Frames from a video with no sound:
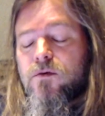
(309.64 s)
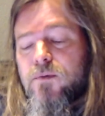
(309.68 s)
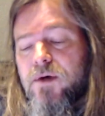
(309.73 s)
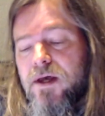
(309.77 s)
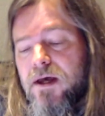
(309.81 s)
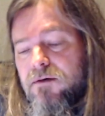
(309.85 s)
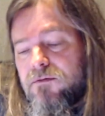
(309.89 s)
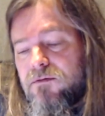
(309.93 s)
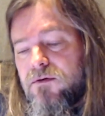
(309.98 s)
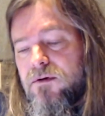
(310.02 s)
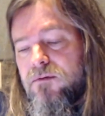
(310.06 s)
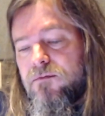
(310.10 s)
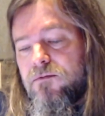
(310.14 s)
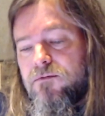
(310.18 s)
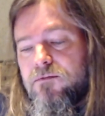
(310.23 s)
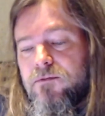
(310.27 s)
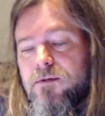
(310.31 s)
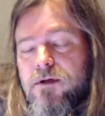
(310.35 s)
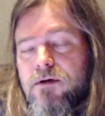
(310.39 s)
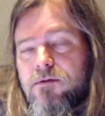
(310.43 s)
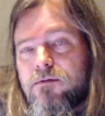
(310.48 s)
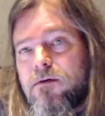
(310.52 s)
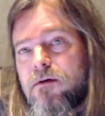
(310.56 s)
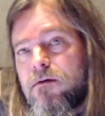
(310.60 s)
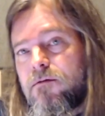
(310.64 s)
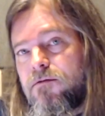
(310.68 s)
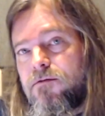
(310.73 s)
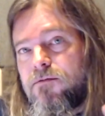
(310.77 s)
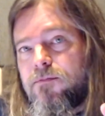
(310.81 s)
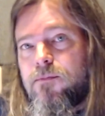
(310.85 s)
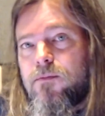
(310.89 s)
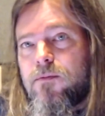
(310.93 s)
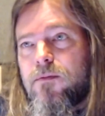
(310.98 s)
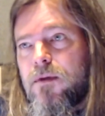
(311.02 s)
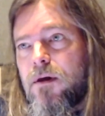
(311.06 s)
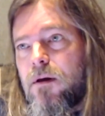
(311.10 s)
have different
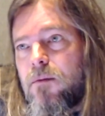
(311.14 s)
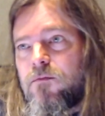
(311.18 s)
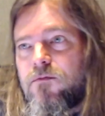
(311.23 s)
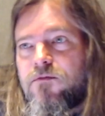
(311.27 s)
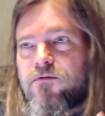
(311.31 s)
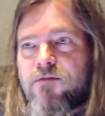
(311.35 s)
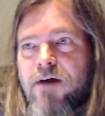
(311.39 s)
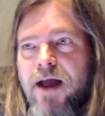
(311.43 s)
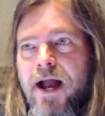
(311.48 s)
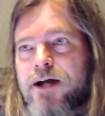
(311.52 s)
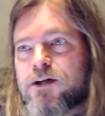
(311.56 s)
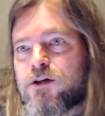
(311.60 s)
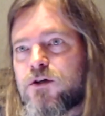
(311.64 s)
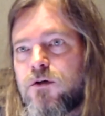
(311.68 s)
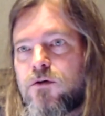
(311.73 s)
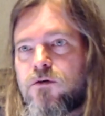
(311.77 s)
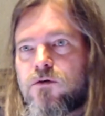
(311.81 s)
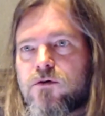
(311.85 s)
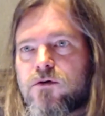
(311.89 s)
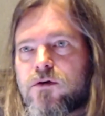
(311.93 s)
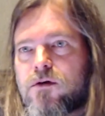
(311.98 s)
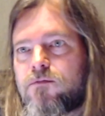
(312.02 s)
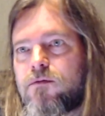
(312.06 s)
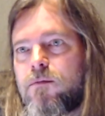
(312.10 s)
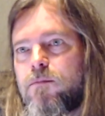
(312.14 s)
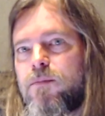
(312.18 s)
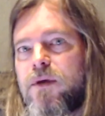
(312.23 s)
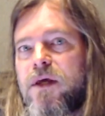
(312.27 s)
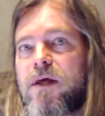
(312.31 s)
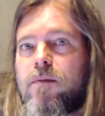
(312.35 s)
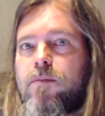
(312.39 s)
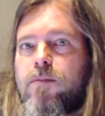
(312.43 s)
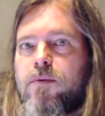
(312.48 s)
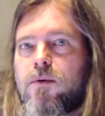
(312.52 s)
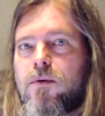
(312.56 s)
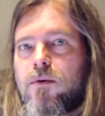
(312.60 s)
factions or different
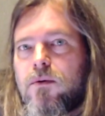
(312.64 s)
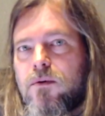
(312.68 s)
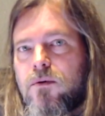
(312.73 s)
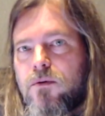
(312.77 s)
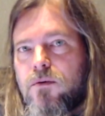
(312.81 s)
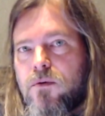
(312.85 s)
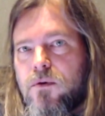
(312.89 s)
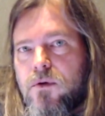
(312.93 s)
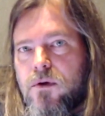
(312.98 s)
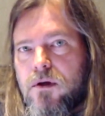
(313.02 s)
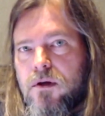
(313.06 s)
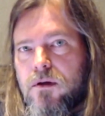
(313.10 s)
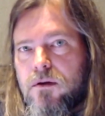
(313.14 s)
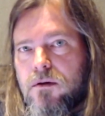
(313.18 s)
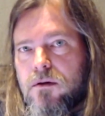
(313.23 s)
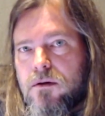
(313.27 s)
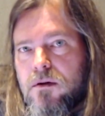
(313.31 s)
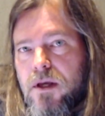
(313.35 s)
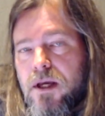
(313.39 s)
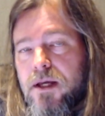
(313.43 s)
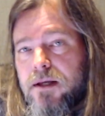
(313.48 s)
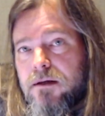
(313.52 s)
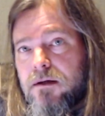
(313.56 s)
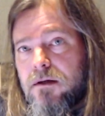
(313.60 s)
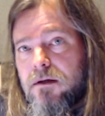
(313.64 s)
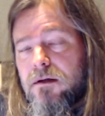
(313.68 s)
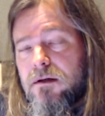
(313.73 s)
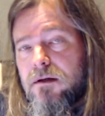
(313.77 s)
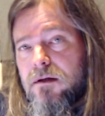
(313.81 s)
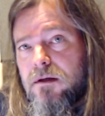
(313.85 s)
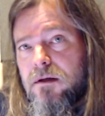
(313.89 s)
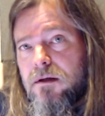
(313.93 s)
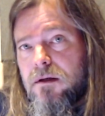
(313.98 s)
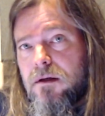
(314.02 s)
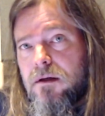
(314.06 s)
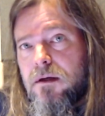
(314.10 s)
people in
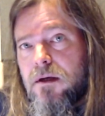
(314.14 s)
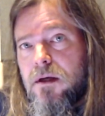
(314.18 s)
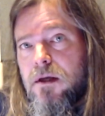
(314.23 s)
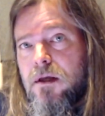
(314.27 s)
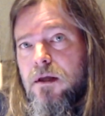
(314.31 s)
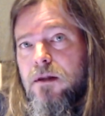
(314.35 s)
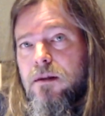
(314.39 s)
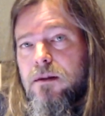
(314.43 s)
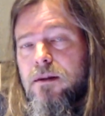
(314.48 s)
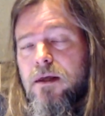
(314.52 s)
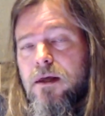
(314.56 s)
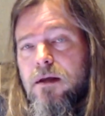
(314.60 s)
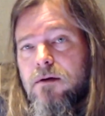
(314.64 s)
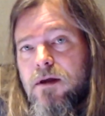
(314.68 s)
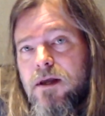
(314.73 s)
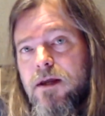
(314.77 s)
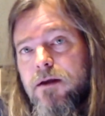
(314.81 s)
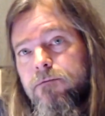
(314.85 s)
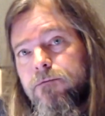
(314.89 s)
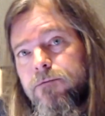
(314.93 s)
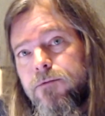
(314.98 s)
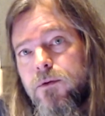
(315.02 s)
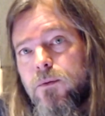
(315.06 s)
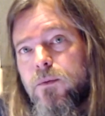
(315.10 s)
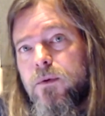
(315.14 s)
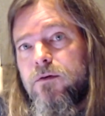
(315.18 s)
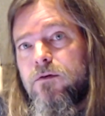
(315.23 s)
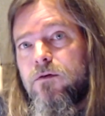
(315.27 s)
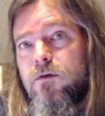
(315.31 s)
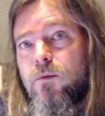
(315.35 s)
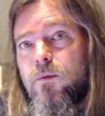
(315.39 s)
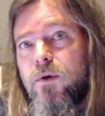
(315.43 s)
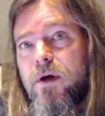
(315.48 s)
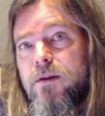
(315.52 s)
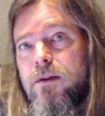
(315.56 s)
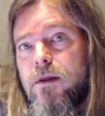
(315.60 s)
AT&T that influence the
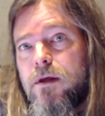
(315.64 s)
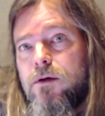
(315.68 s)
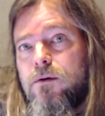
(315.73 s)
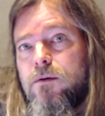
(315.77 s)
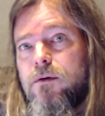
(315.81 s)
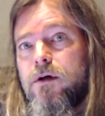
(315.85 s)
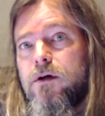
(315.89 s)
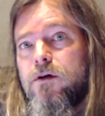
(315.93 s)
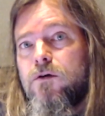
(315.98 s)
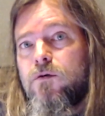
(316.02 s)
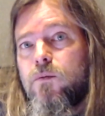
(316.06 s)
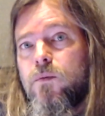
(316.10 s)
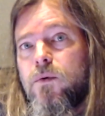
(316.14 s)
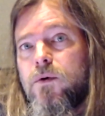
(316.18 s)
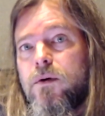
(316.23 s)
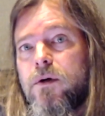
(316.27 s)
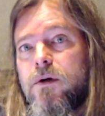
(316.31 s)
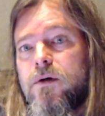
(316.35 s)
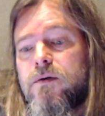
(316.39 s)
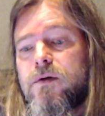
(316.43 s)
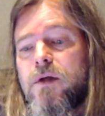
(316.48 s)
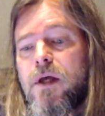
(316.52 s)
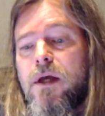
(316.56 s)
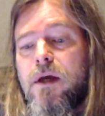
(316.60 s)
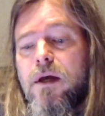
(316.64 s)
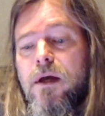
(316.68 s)
way that Unix works.